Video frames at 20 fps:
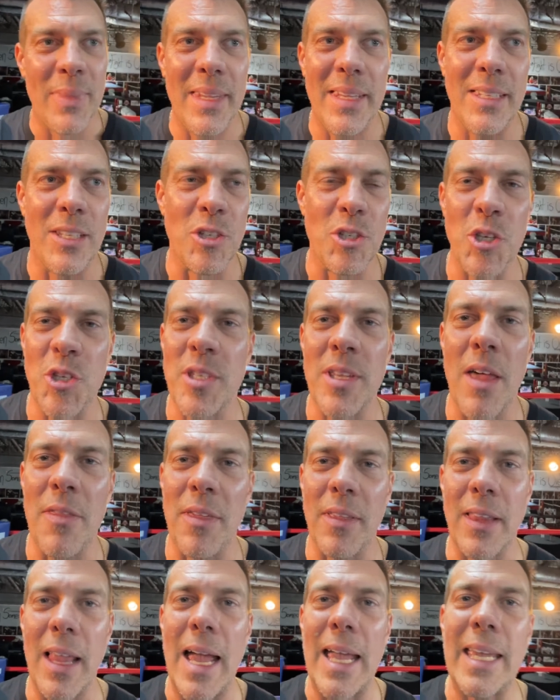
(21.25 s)
There's just
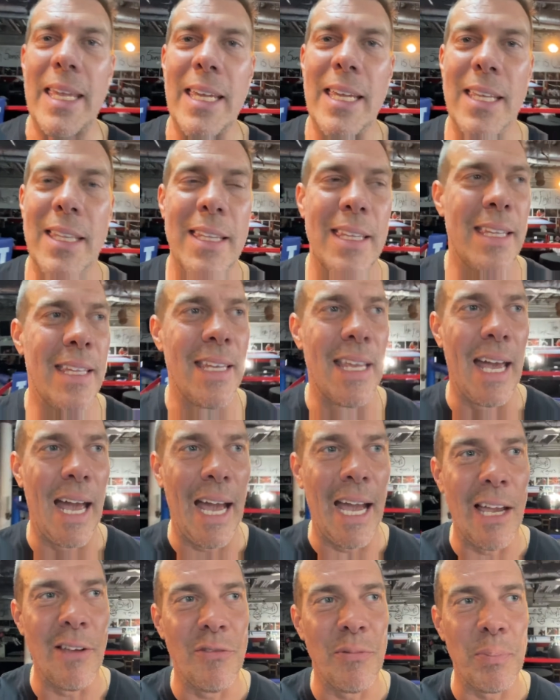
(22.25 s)
nothing like it.
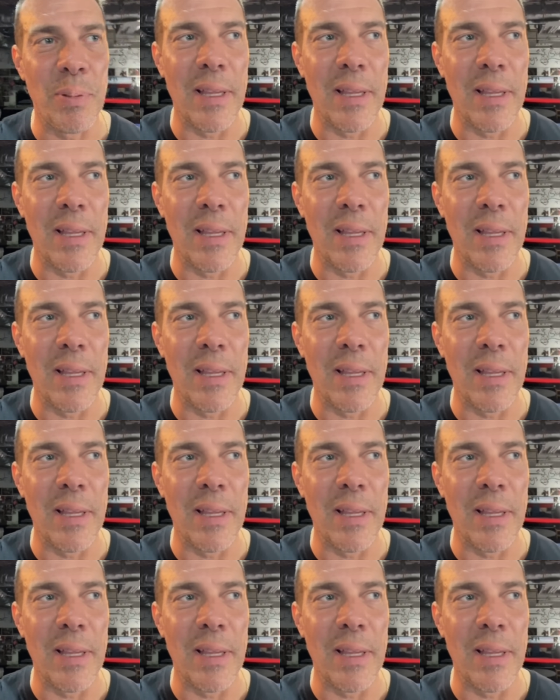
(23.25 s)
I've